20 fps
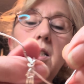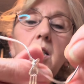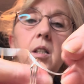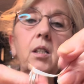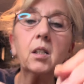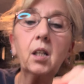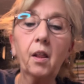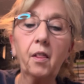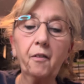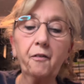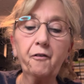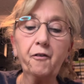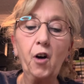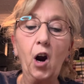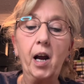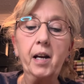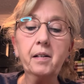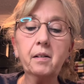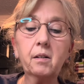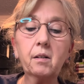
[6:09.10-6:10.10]
to the
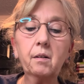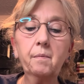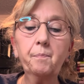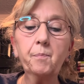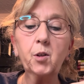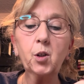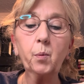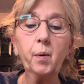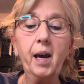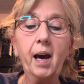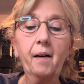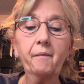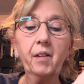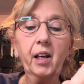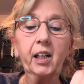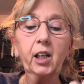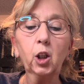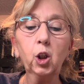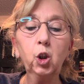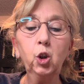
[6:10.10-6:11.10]
front. So we have
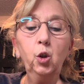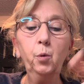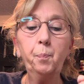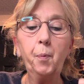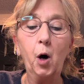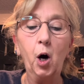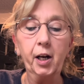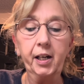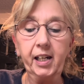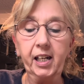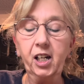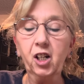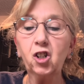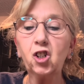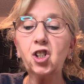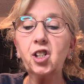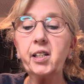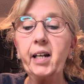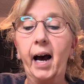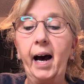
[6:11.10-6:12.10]
like a loop on each
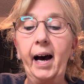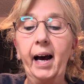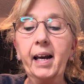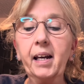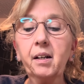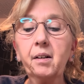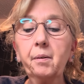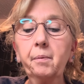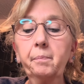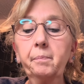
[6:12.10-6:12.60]
side.